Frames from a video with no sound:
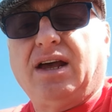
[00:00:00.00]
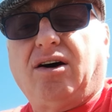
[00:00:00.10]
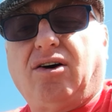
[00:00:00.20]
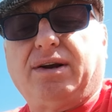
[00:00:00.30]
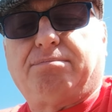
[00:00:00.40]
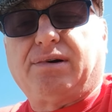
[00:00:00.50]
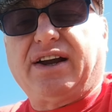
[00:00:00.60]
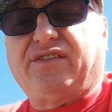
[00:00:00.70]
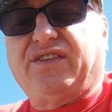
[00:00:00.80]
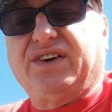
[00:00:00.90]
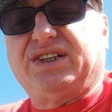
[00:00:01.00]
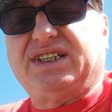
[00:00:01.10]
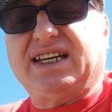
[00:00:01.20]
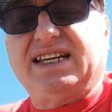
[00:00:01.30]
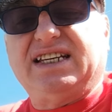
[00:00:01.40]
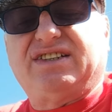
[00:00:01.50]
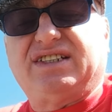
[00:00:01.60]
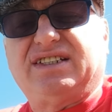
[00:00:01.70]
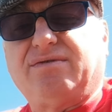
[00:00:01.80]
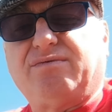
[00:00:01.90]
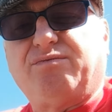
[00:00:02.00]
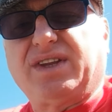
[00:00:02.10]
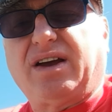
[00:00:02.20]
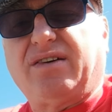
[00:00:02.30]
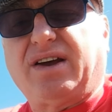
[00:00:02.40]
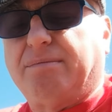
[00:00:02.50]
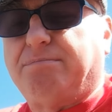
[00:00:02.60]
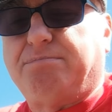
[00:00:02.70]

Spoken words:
on a breakfast is a